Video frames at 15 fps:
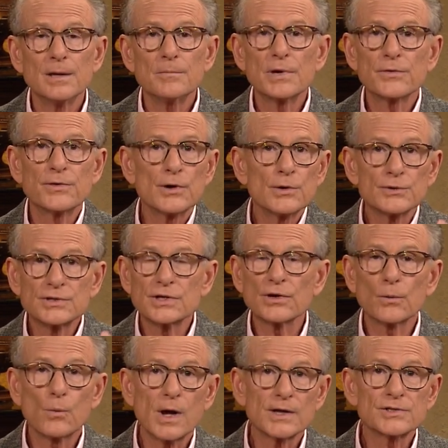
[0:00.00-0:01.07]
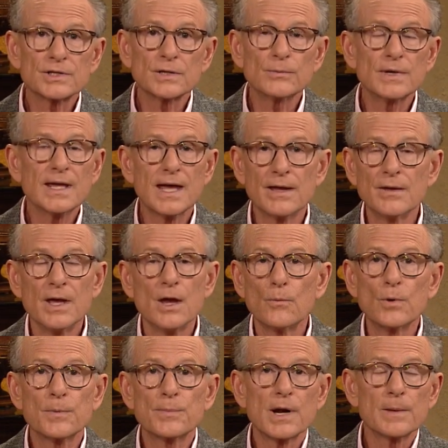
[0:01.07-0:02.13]
but those that are watching. We have
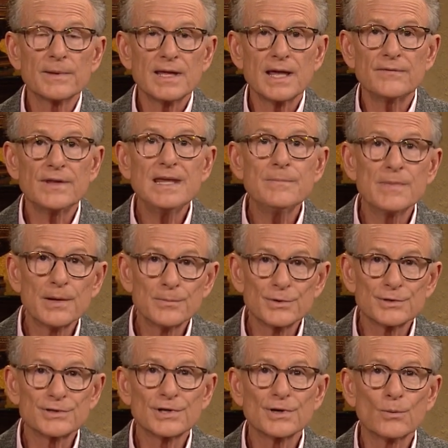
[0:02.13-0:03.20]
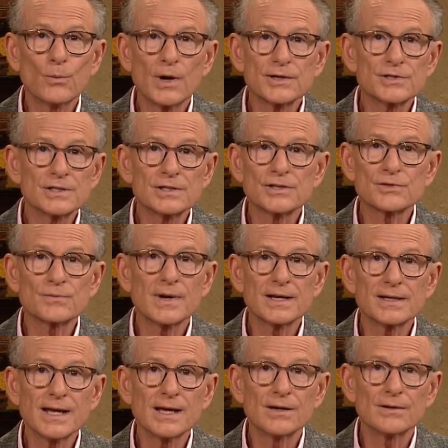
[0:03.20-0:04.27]
we probably have e-members that are watching us
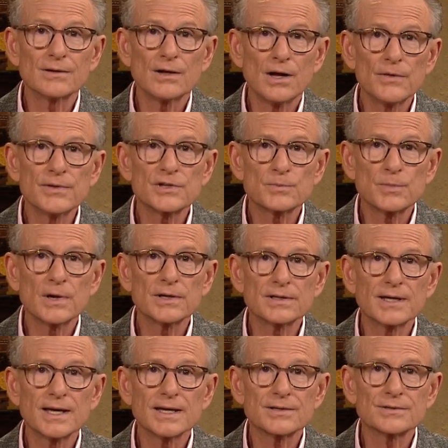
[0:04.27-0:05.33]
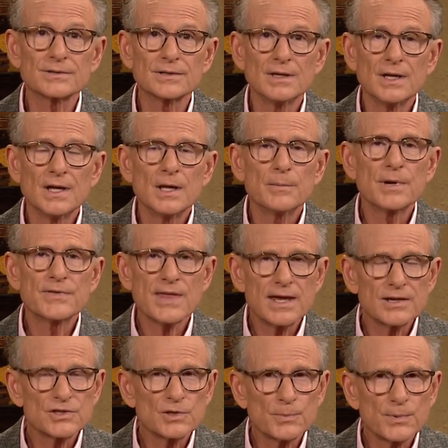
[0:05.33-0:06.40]
right now on this broadcast. But
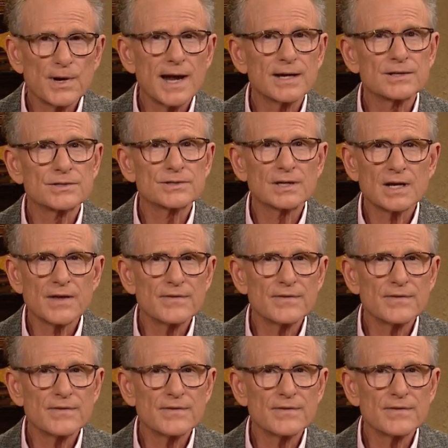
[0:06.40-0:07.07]
that is a practice that